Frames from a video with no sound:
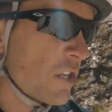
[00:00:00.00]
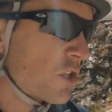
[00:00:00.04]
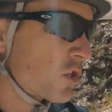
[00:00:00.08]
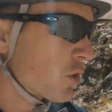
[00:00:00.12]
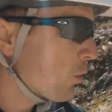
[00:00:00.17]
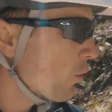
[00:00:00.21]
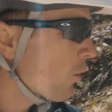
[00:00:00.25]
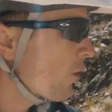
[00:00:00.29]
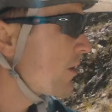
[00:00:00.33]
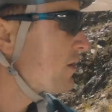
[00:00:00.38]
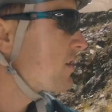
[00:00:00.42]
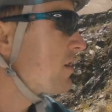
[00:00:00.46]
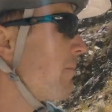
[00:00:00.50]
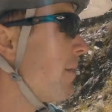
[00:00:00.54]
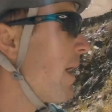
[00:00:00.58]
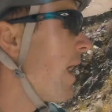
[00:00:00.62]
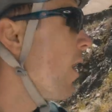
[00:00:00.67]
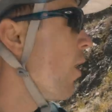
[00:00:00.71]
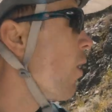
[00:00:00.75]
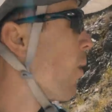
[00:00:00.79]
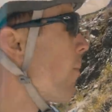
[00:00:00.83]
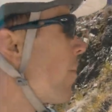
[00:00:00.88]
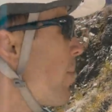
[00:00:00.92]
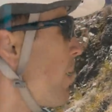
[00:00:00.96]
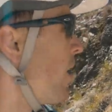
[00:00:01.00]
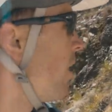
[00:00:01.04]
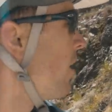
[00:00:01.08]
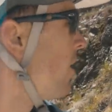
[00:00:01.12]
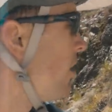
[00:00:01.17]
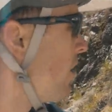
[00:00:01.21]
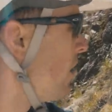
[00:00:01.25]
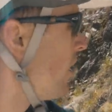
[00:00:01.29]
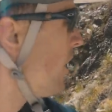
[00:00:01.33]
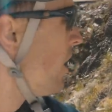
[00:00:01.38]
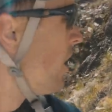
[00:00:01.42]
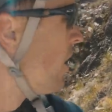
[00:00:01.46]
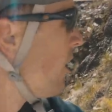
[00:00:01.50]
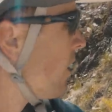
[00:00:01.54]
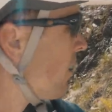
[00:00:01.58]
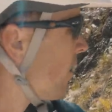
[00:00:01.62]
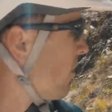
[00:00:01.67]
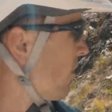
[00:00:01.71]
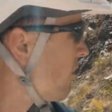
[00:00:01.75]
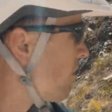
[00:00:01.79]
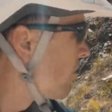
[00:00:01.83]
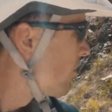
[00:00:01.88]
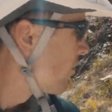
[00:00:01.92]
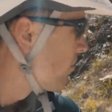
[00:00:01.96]
the tourism help
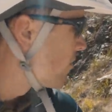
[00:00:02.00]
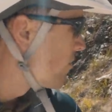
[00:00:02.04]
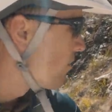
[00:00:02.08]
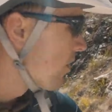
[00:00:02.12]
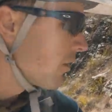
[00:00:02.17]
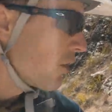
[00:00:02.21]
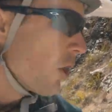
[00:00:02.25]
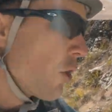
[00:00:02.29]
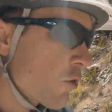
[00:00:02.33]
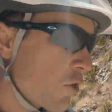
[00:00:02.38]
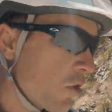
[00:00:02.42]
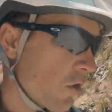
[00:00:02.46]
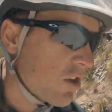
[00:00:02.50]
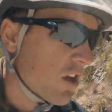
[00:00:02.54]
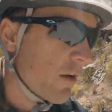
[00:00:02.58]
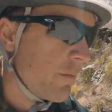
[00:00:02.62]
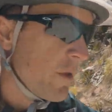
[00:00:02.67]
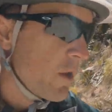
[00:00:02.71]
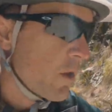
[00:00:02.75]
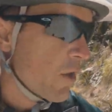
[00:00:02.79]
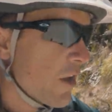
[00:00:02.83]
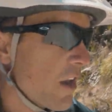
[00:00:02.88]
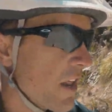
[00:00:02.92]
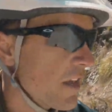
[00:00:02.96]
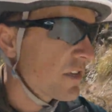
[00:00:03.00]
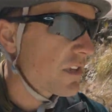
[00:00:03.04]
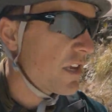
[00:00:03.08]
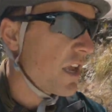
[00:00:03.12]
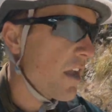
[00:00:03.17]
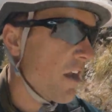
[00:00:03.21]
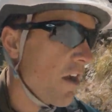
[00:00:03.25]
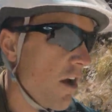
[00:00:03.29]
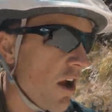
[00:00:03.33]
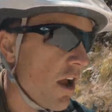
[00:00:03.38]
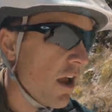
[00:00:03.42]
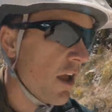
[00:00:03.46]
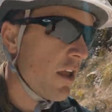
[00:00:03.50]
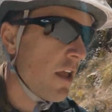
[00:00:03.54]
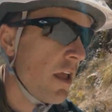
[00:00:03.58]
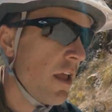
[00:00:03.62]
the local communities here?